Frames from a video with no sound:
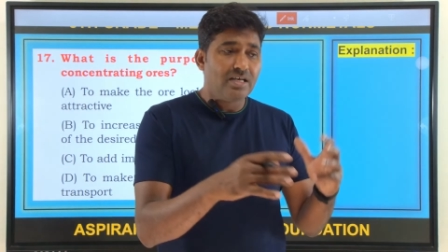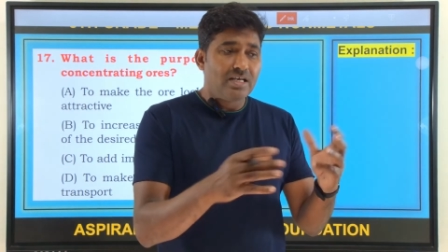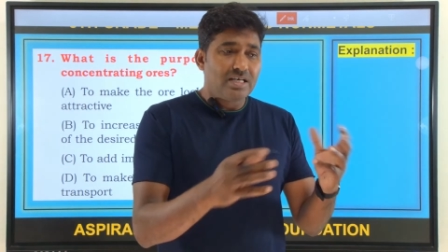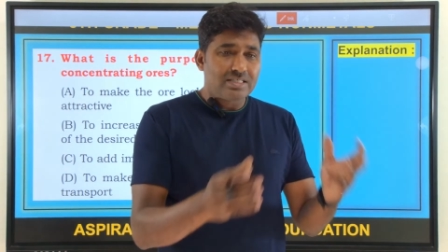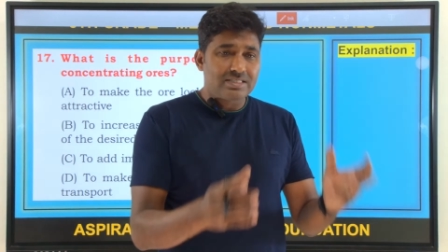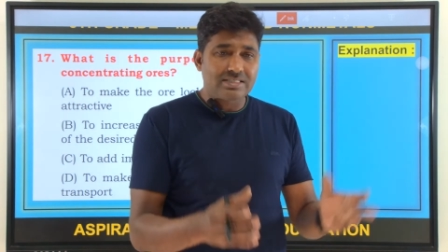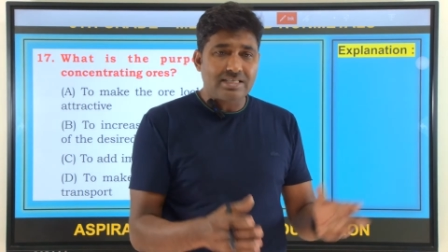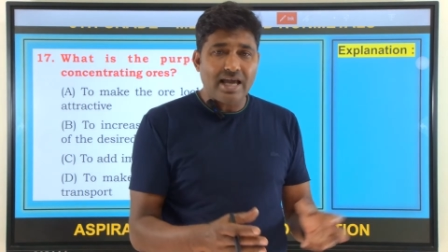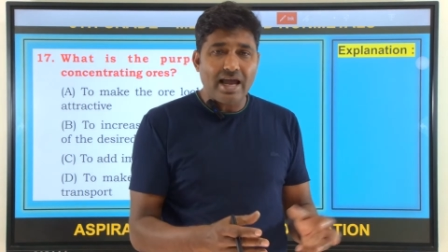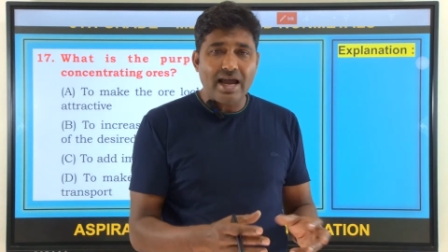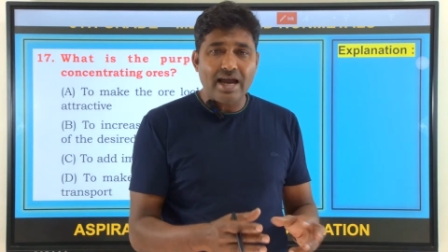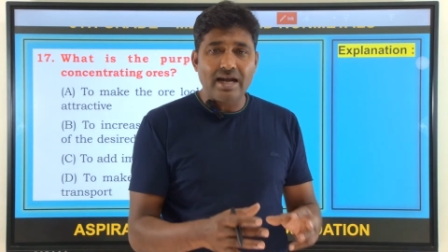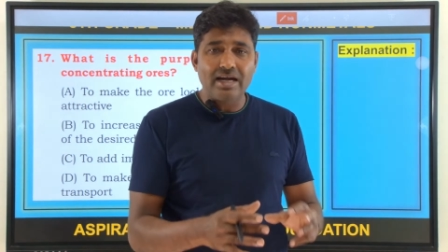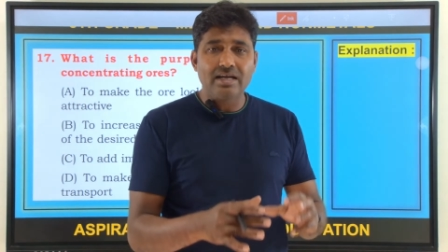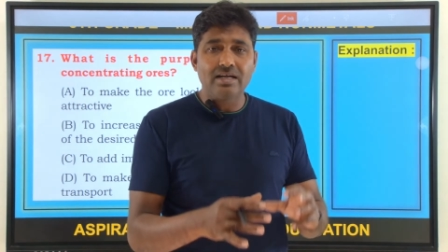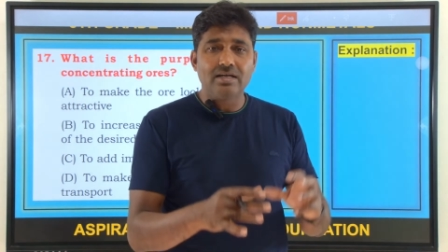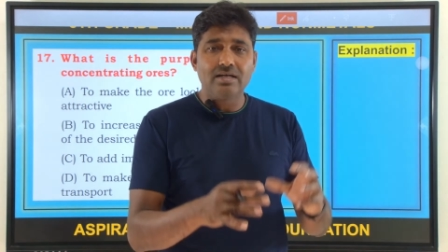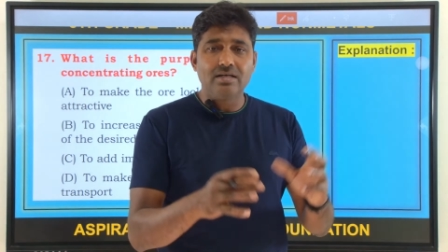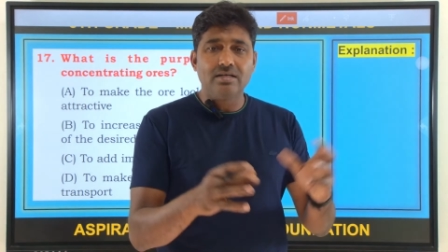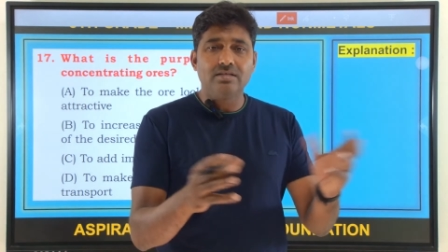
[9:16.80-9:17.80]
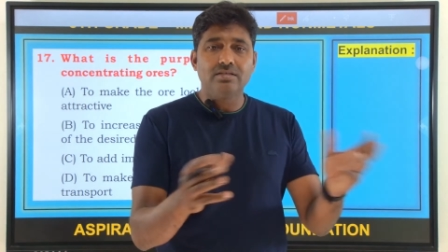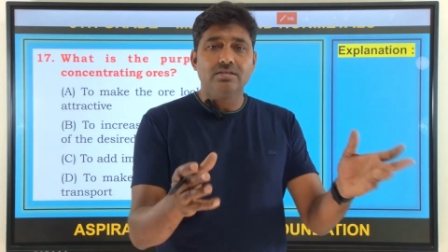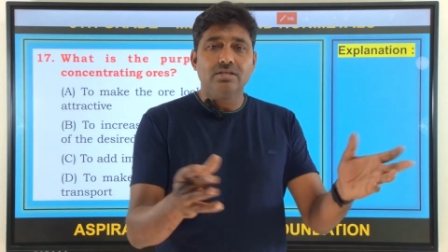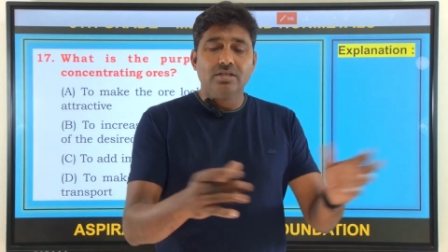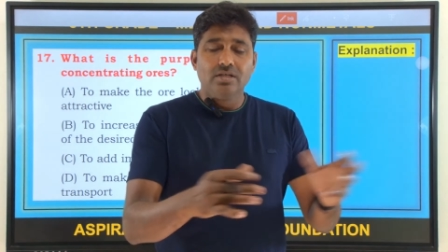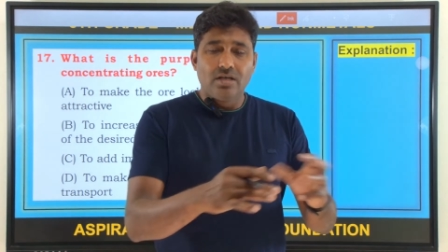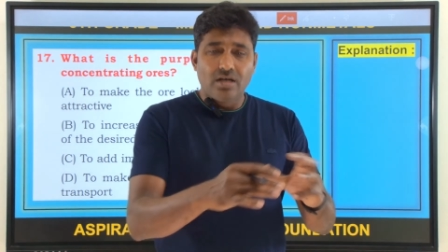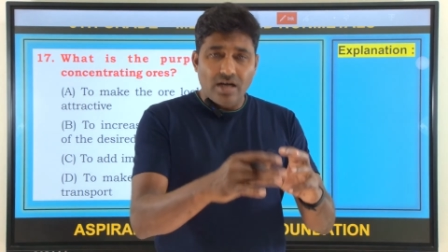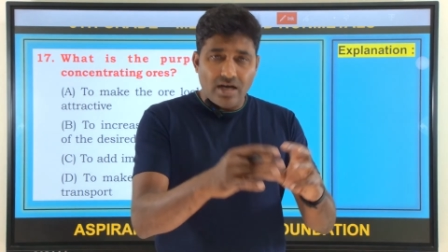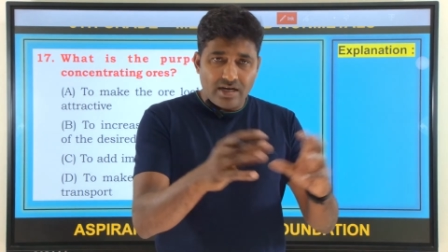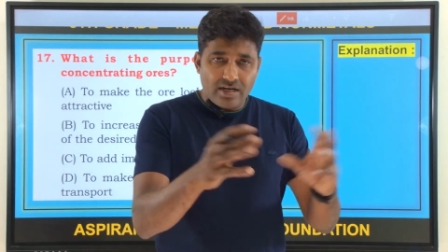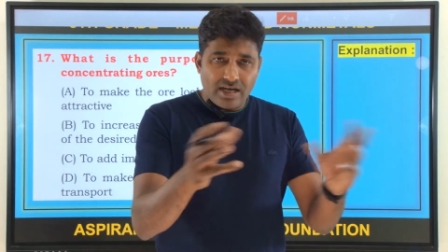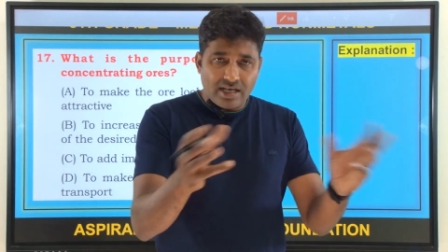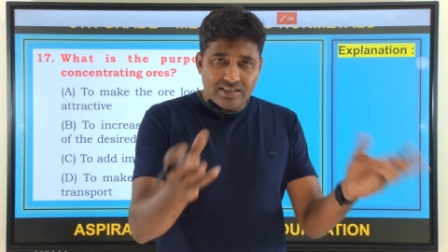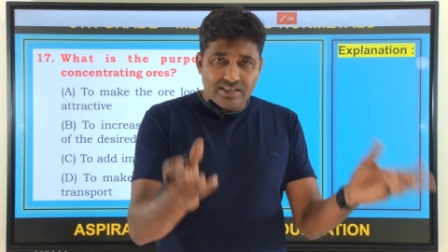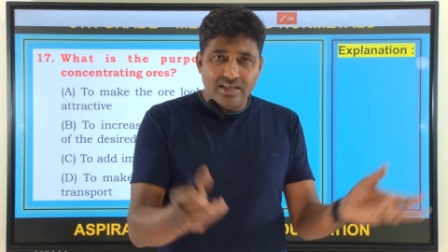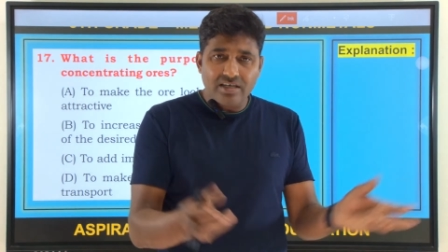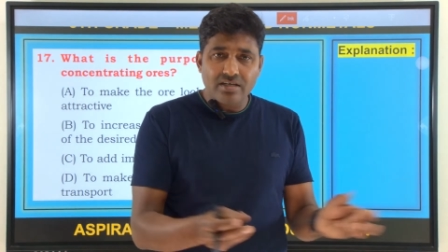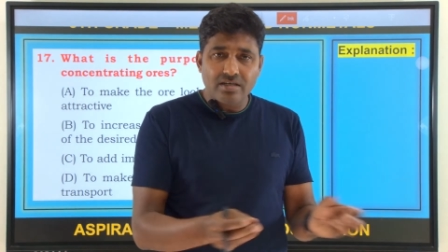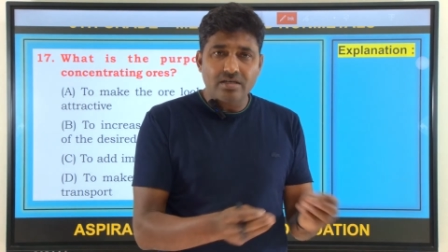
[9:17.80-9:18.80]
sand and
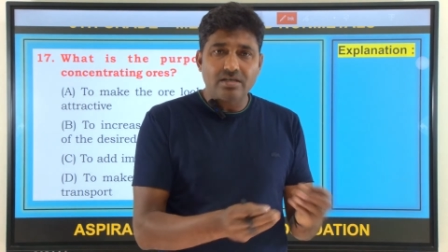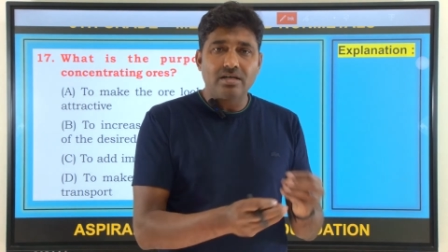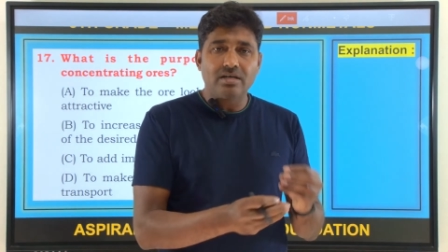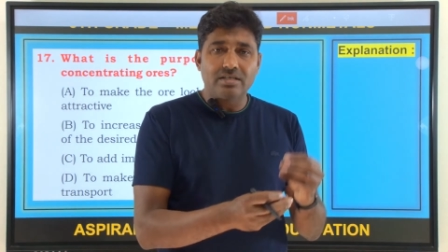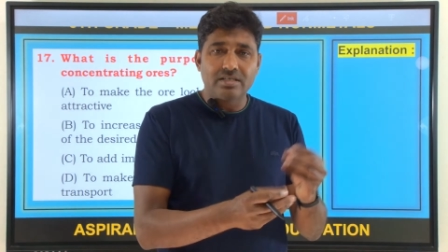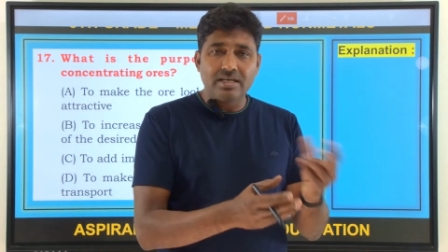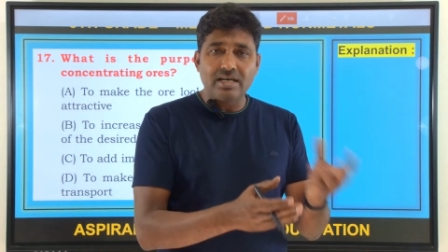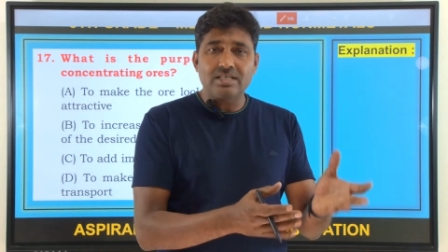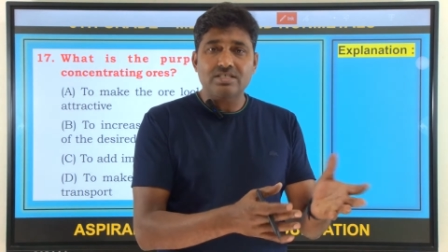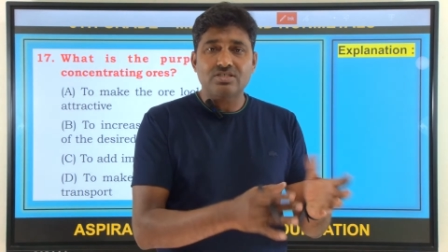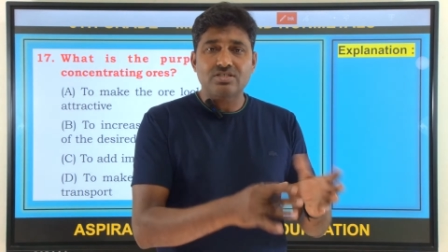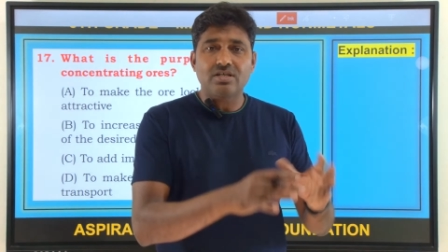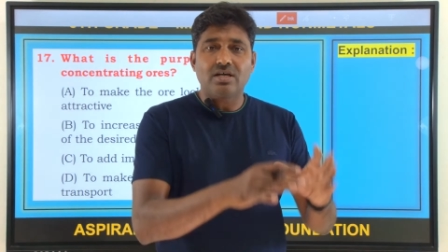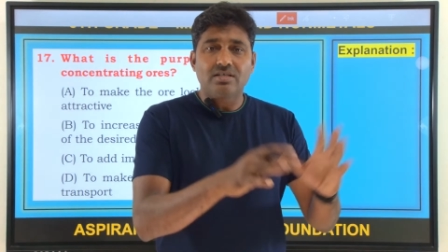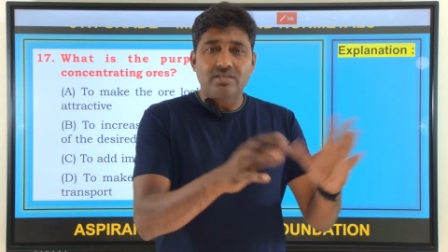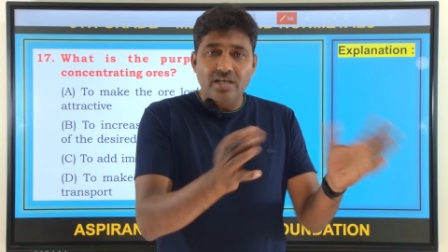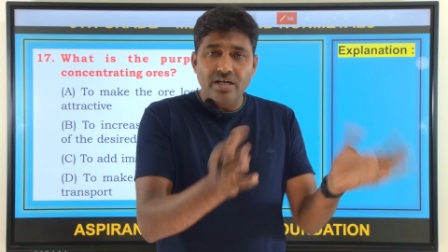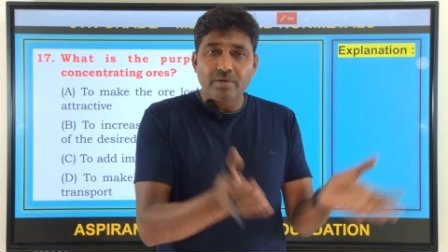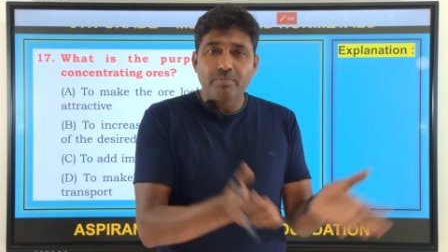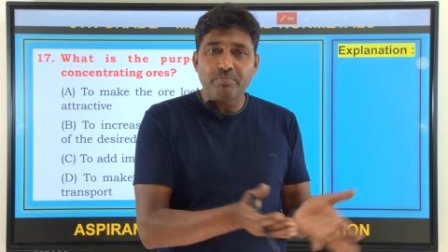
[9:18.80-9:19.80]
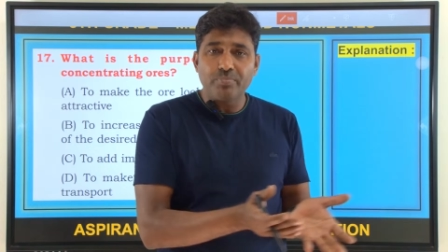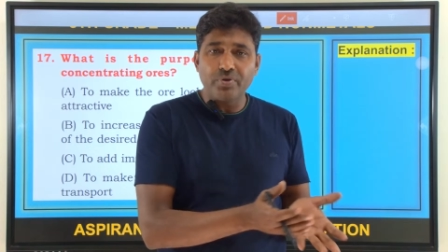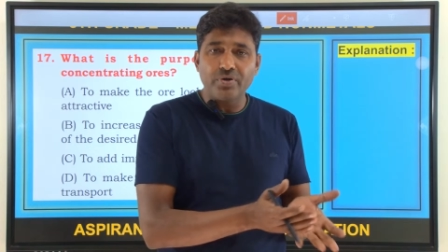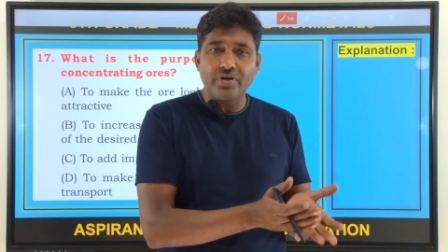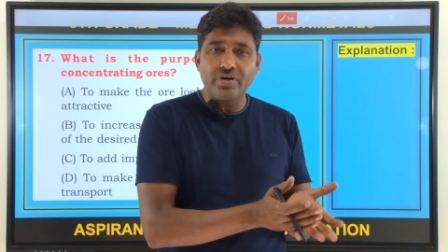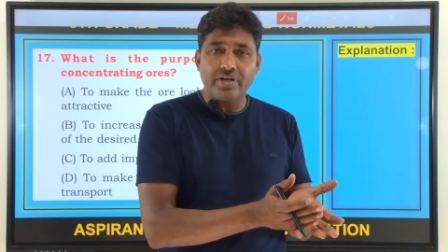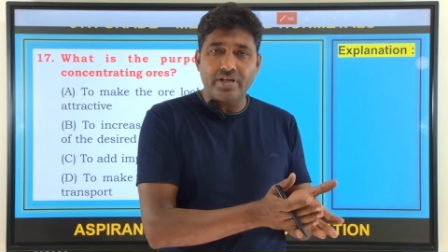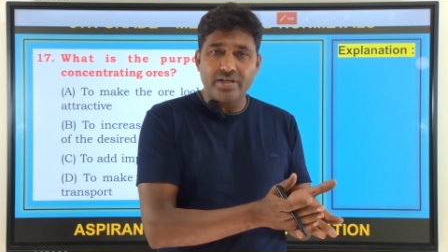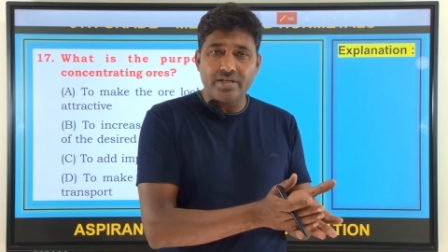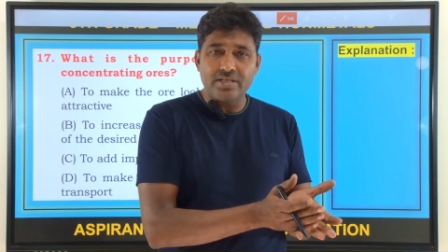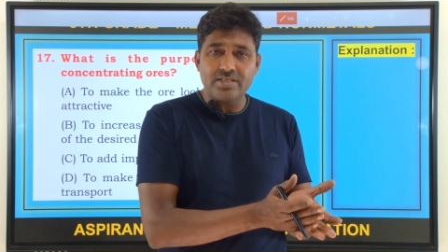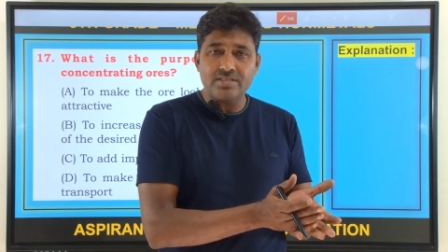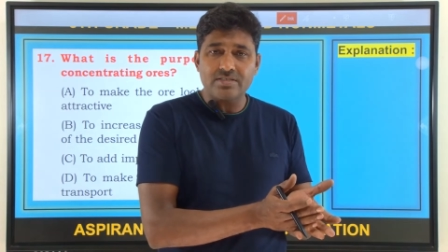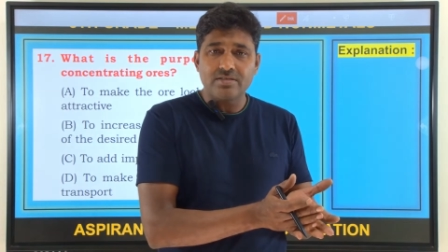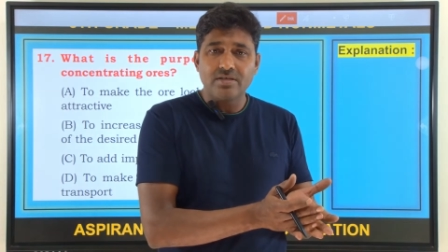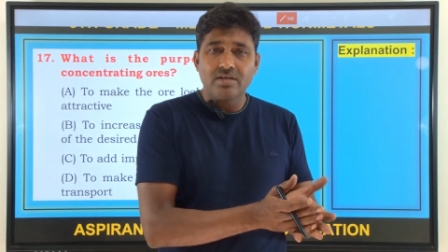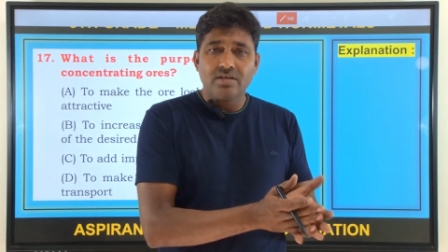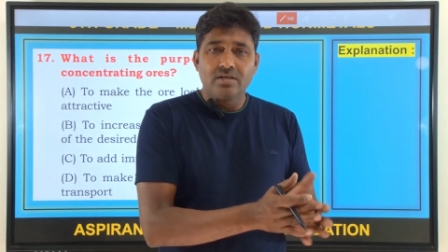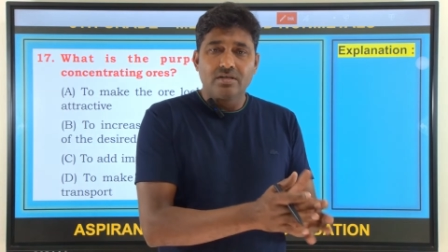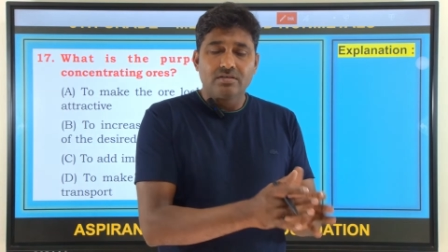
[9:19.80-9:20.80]
other dust, other impurities,